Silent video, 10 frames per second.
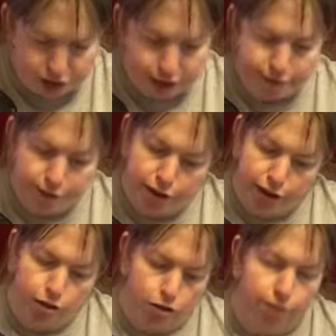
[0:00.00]
take photos
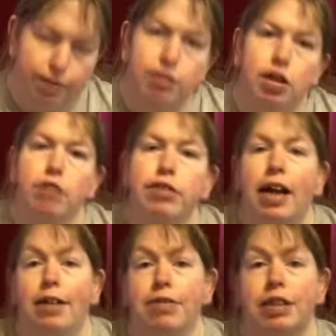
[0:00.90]
on your phone? No, we
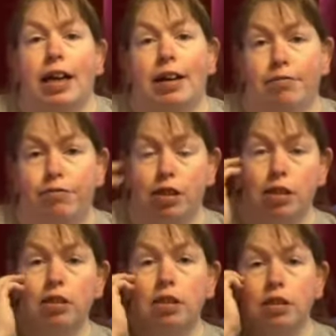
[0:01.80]
have a
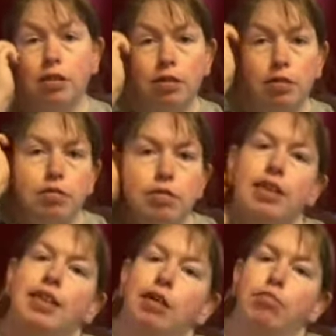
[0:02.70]
camera
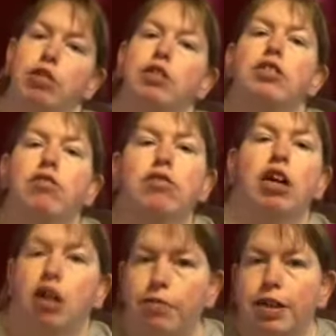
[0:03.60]
separate to all our
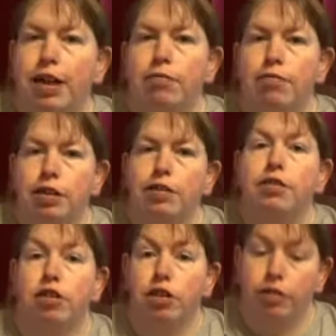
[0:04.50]
other cameras
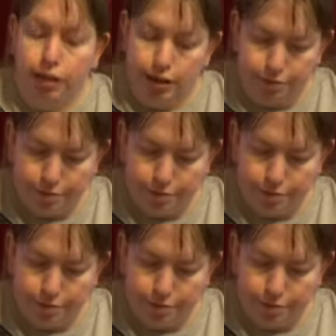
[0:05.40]
to do that.